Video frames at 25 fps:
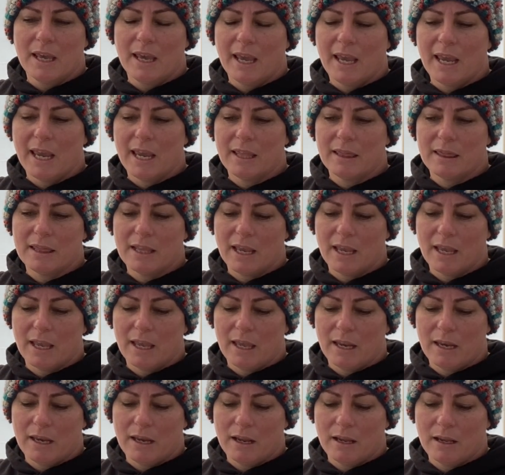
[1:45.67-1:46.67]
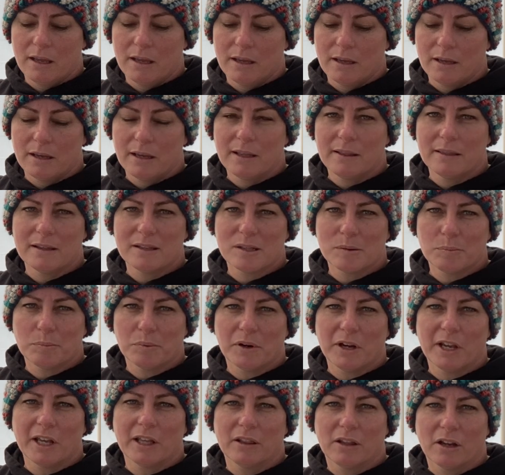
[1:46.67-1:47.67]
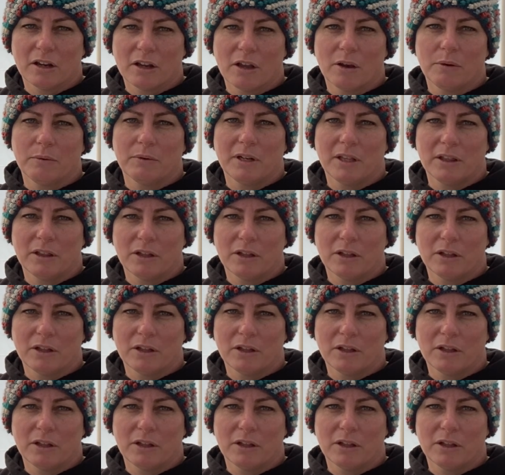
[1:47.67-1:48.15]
and then in the spring they're going